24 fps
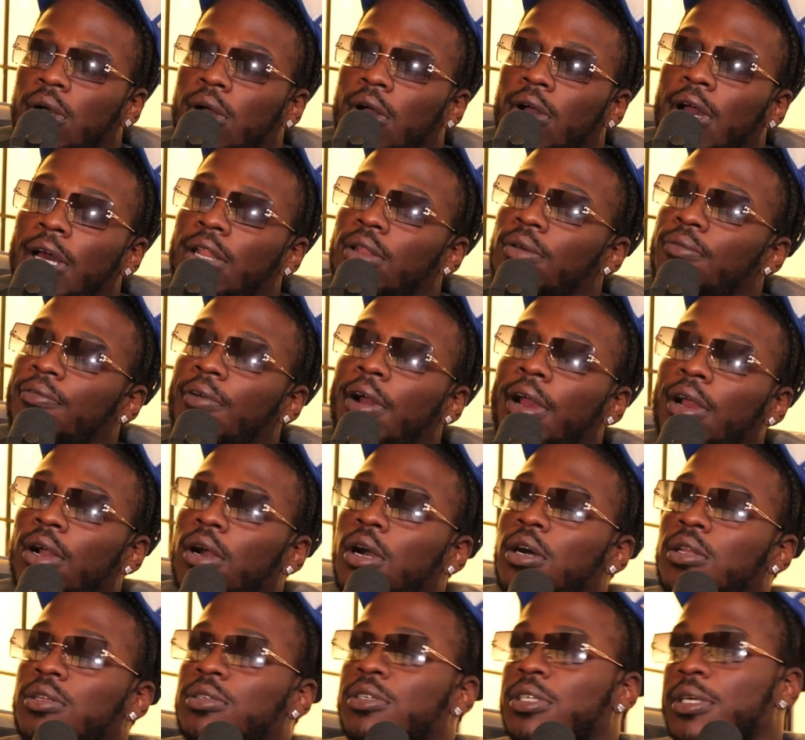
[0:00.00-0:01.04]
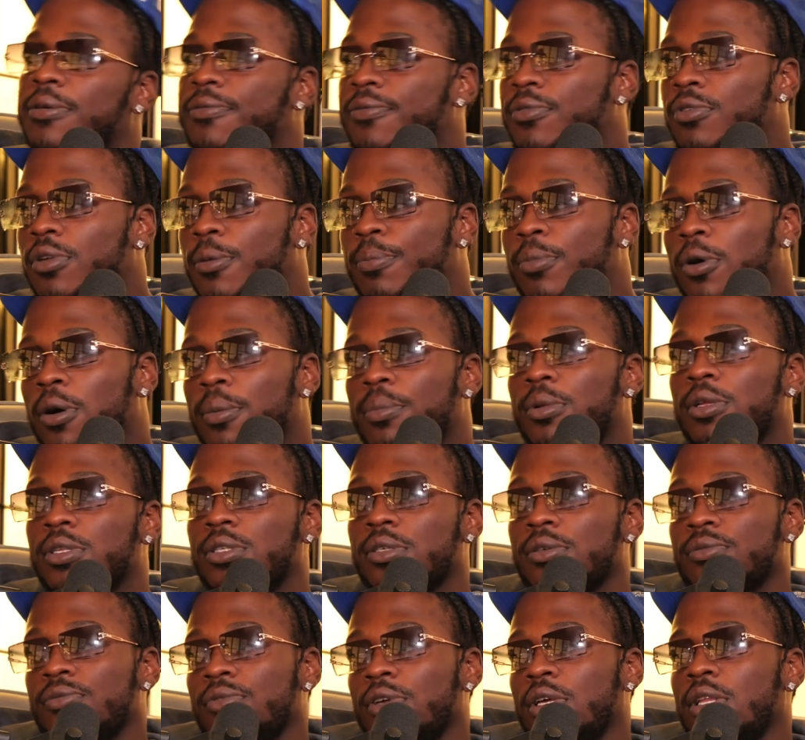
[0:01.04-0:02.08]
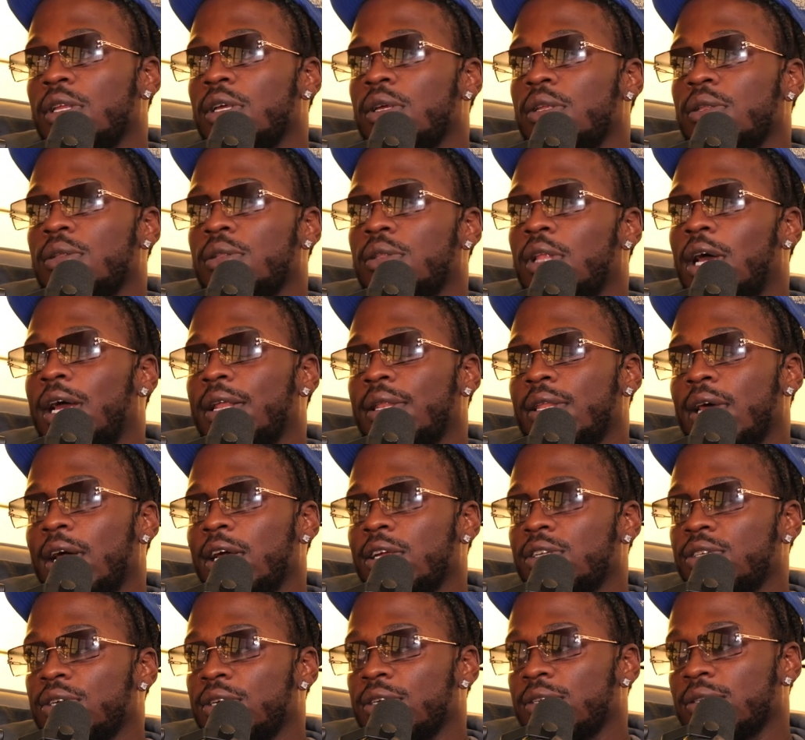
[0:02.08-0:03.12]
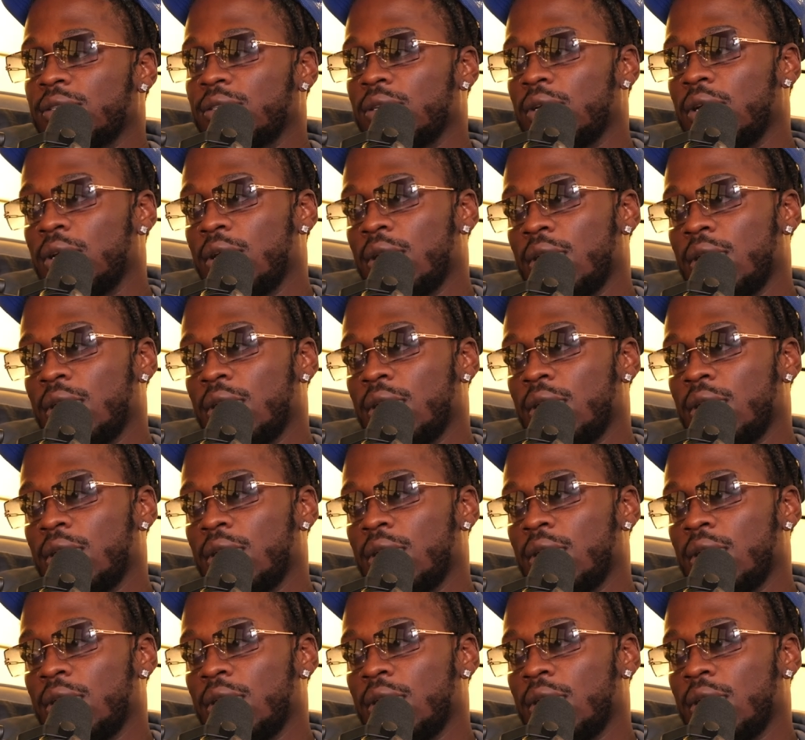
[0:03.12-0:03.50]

I had the right concept for the public to really like digest.